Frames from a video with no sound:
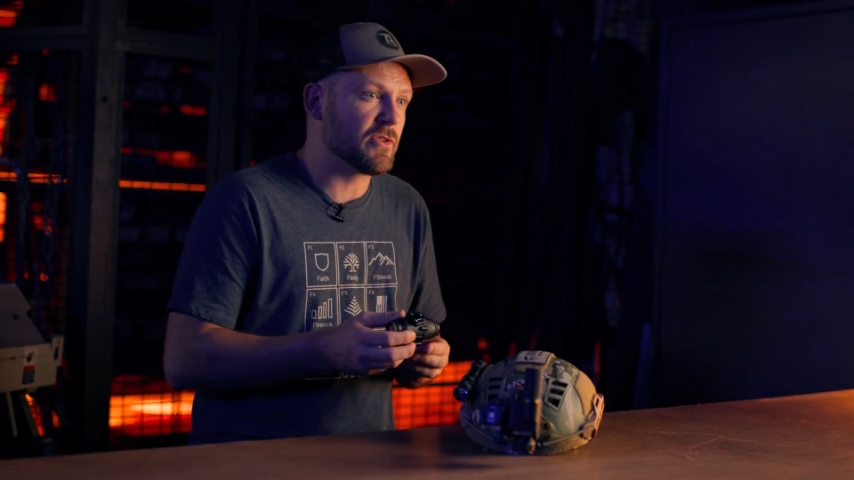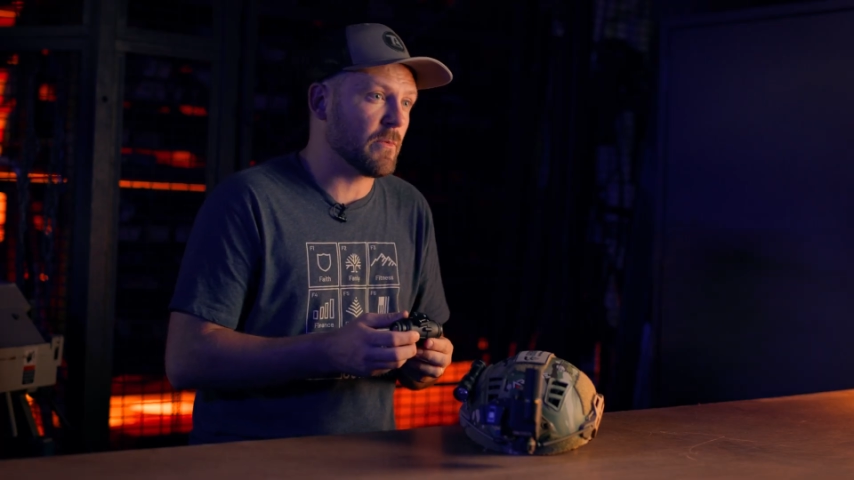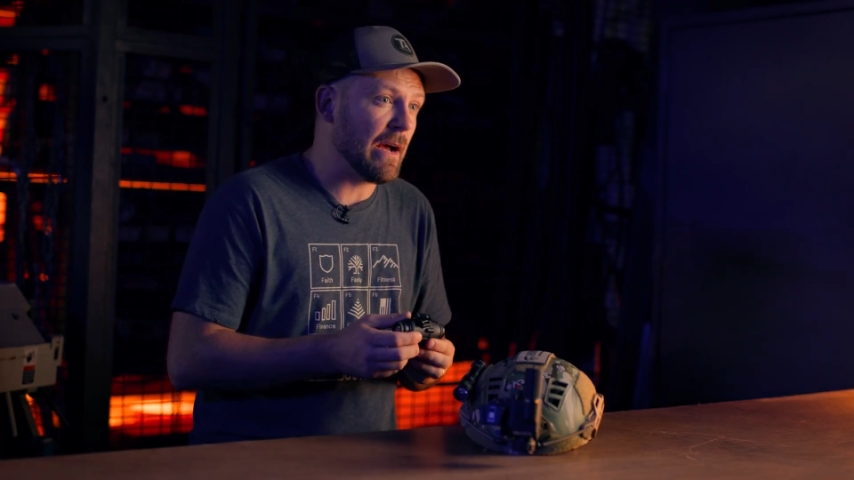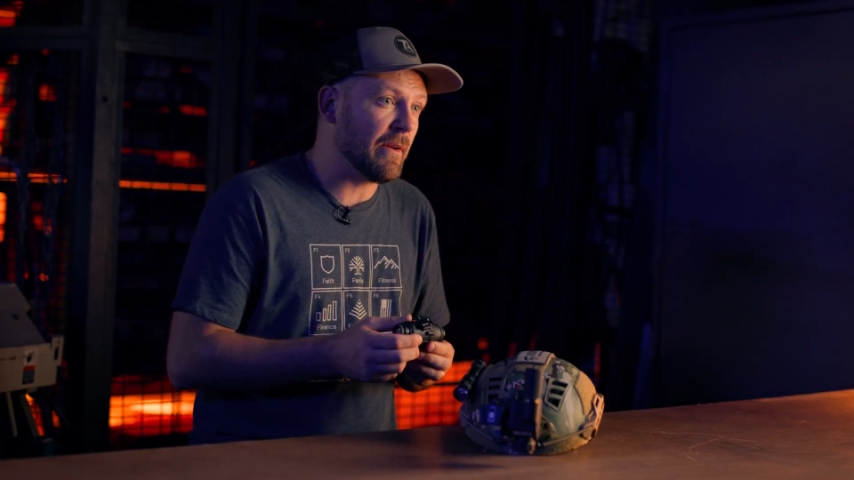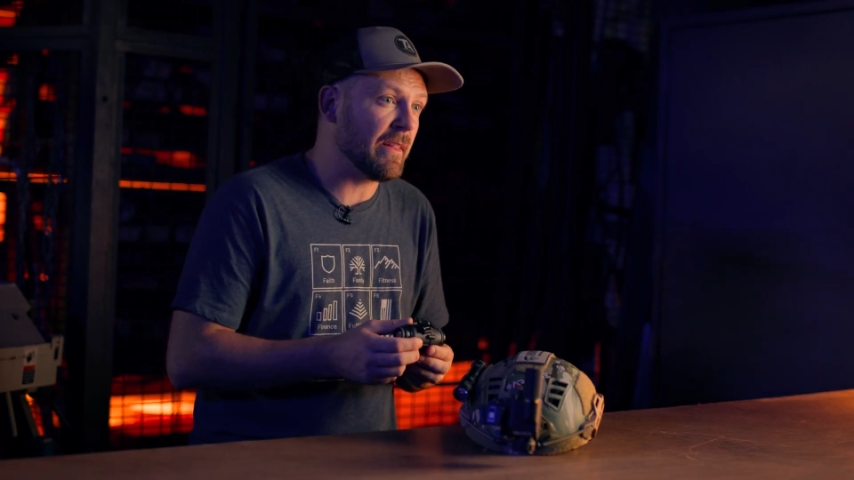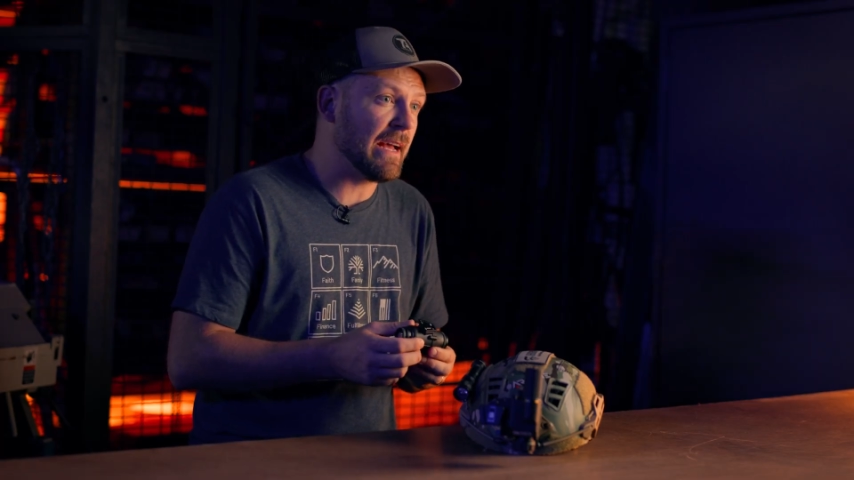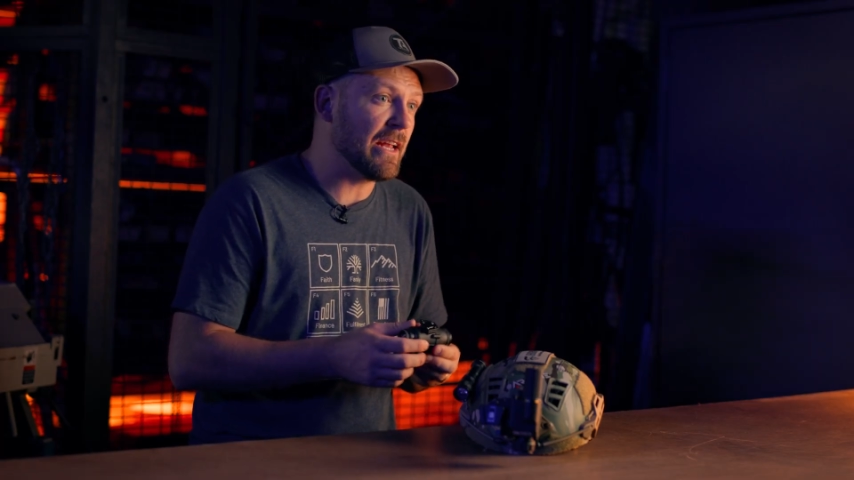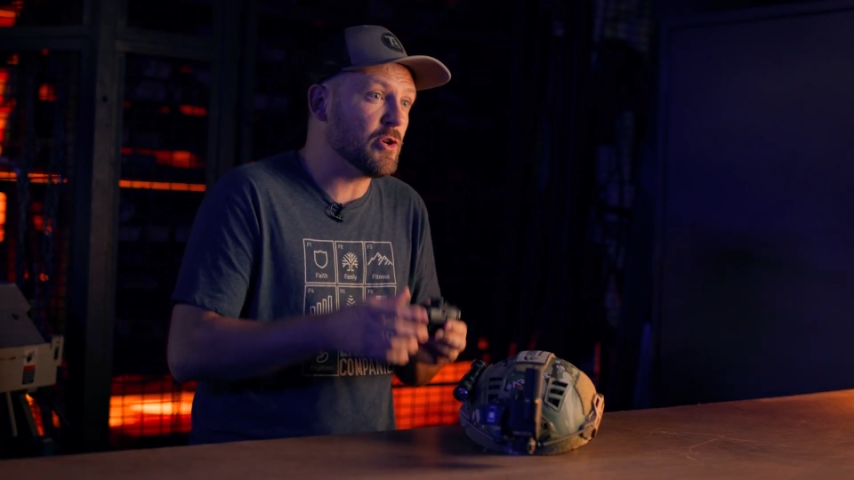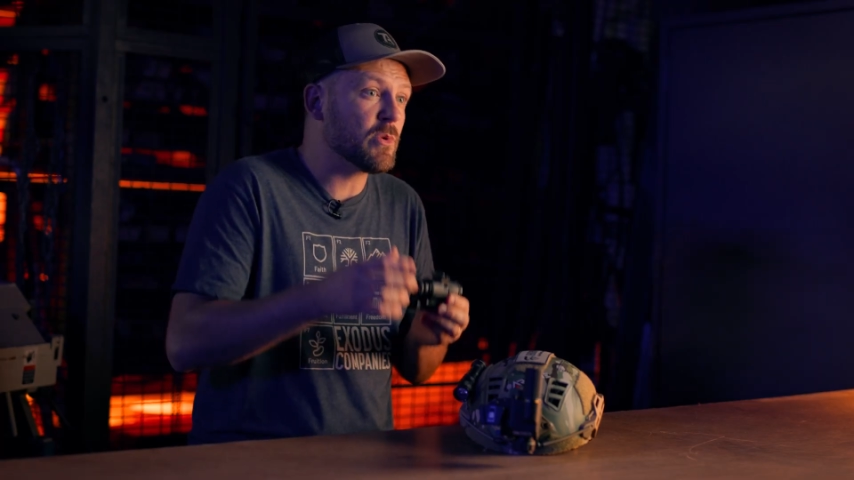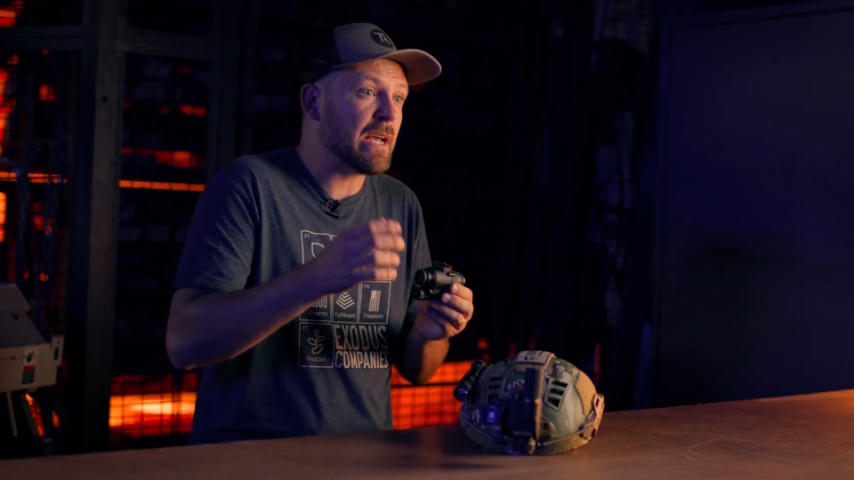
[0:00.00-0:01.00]
surrounding that,
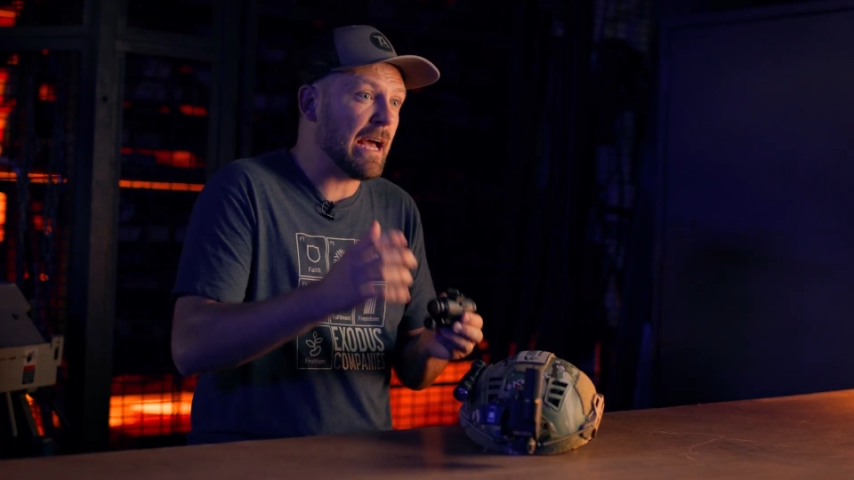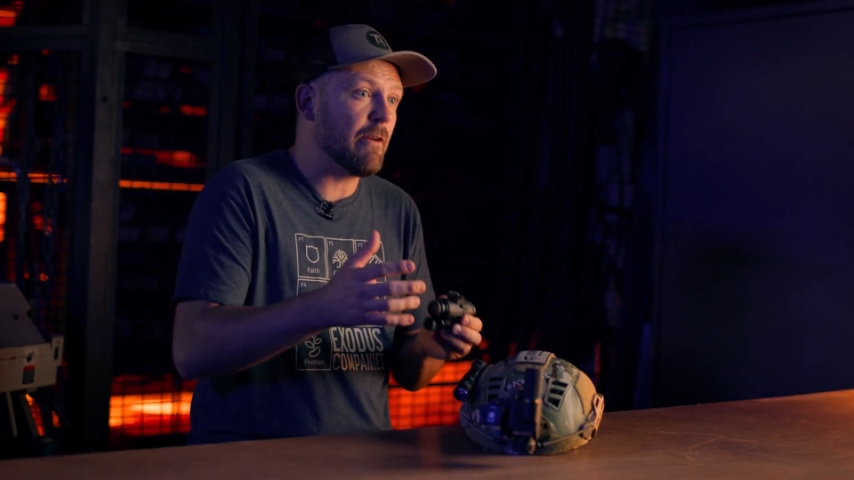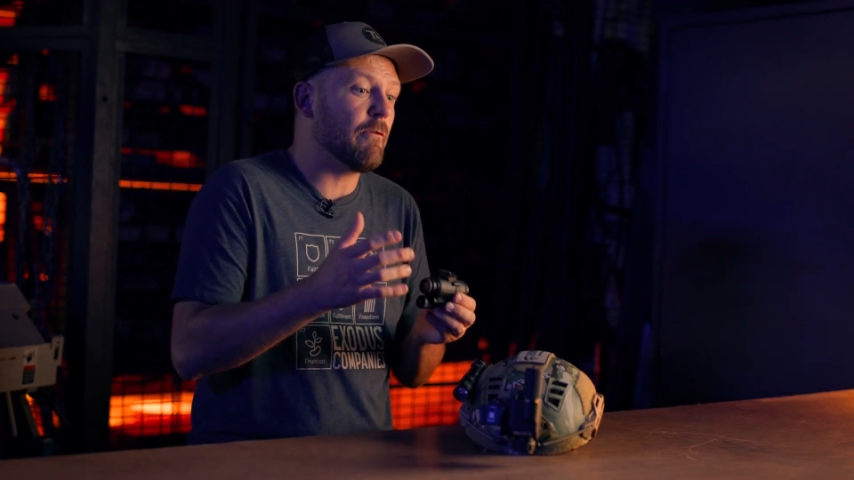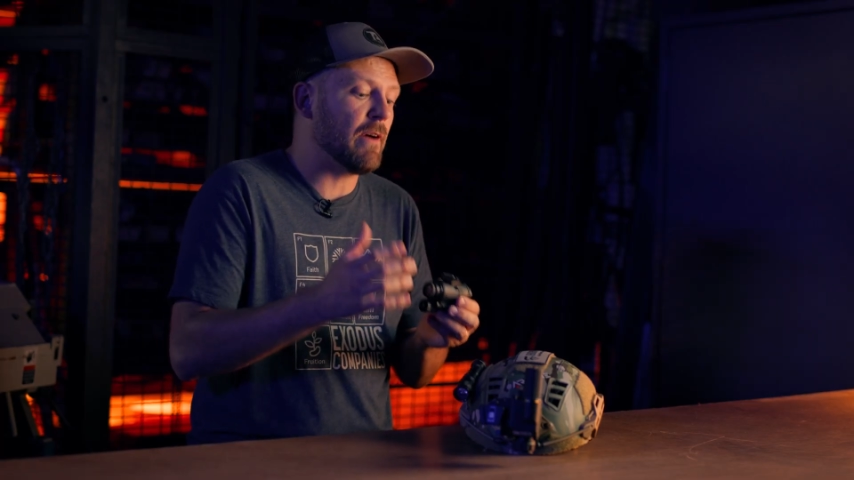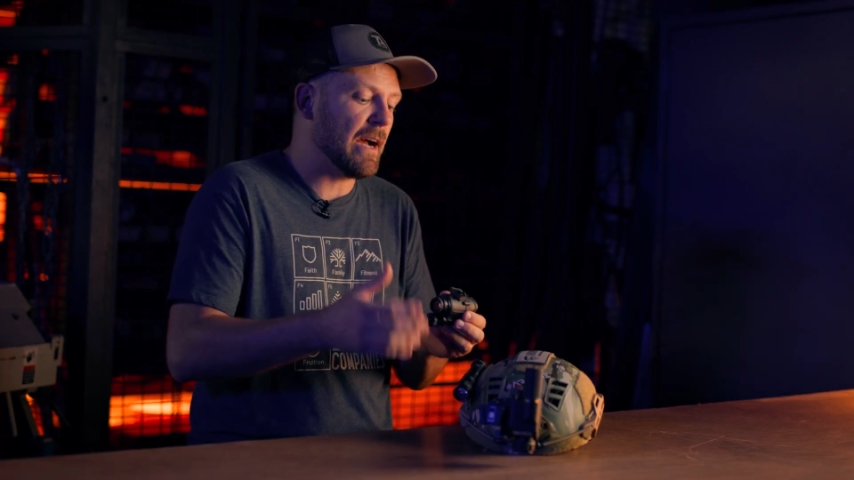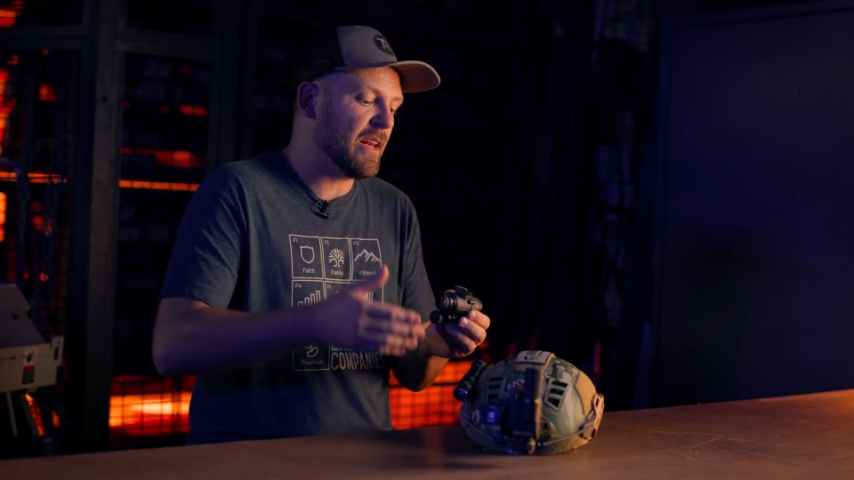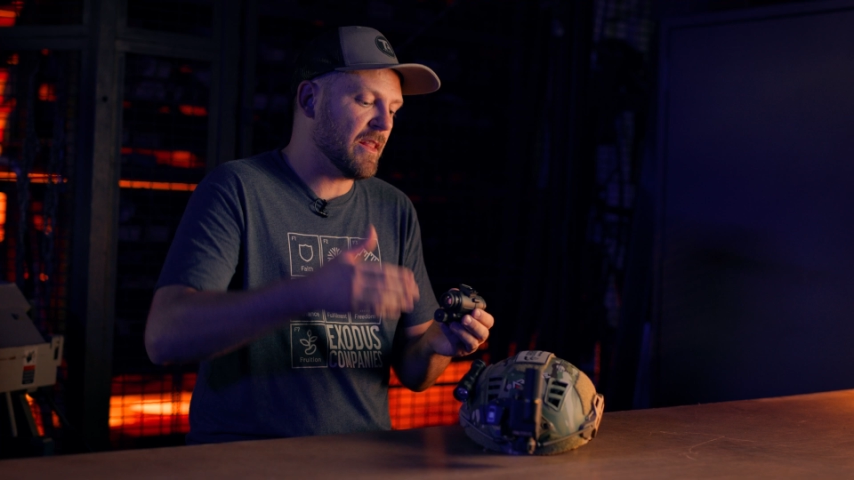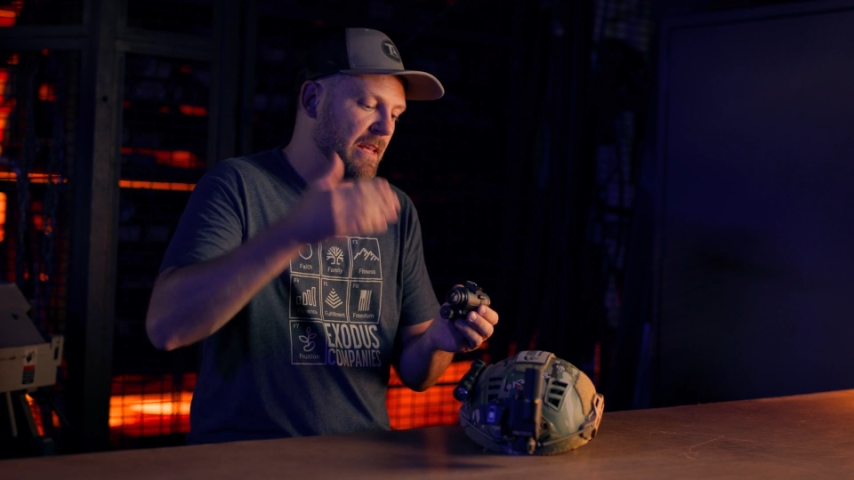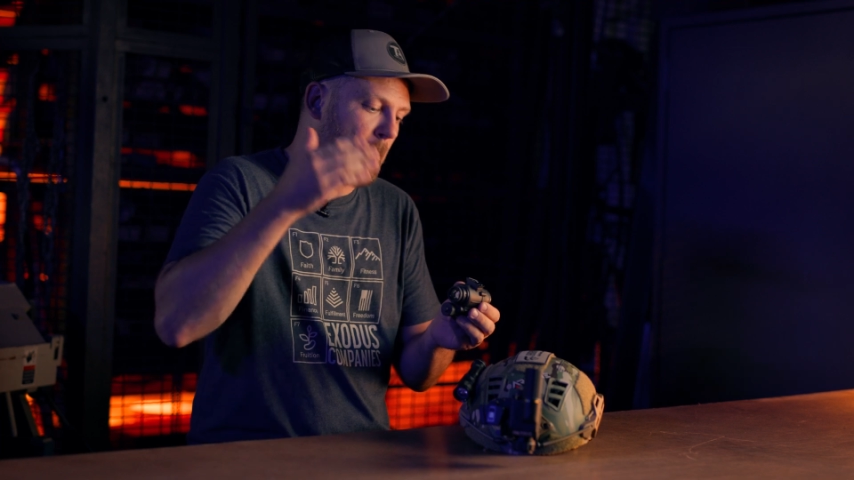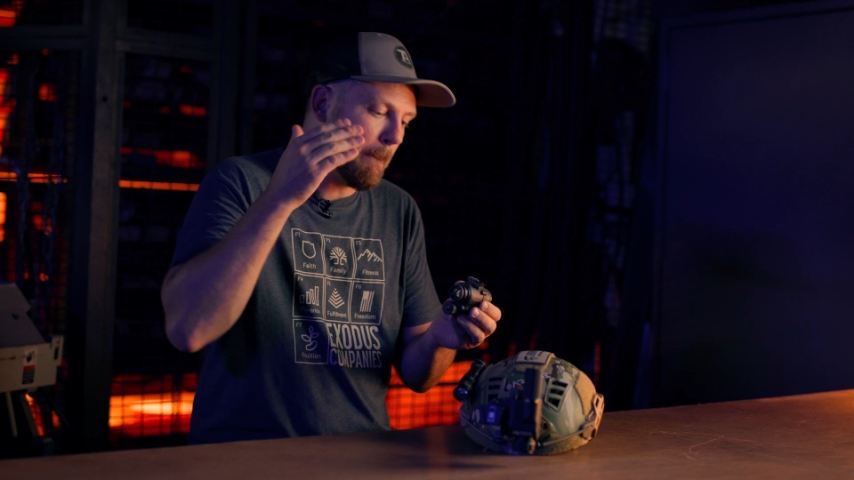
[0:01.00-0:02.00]
you can find the